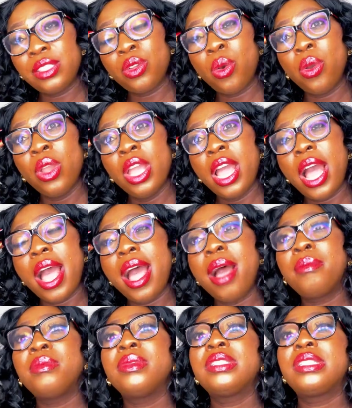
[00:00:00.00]
So
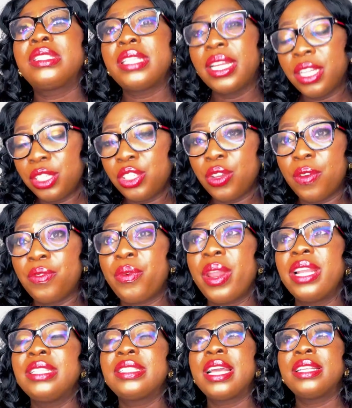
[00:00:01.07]
um, send it to your
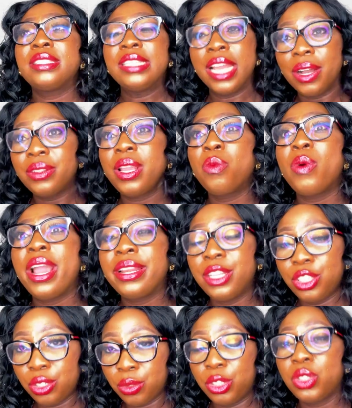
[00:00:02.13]
friends and tell them why they
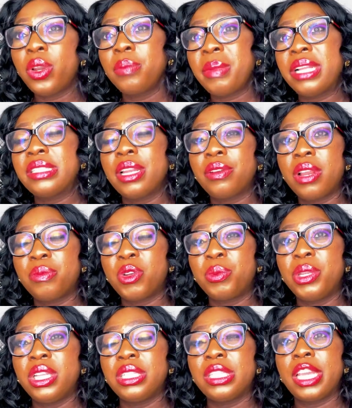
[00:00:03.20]
should join my Telegram
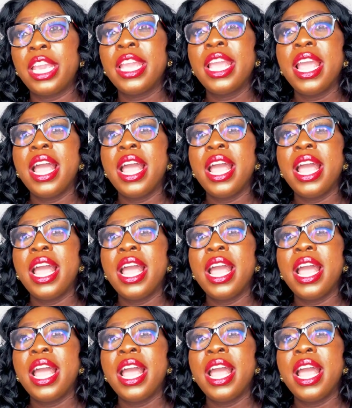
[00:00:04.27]
community.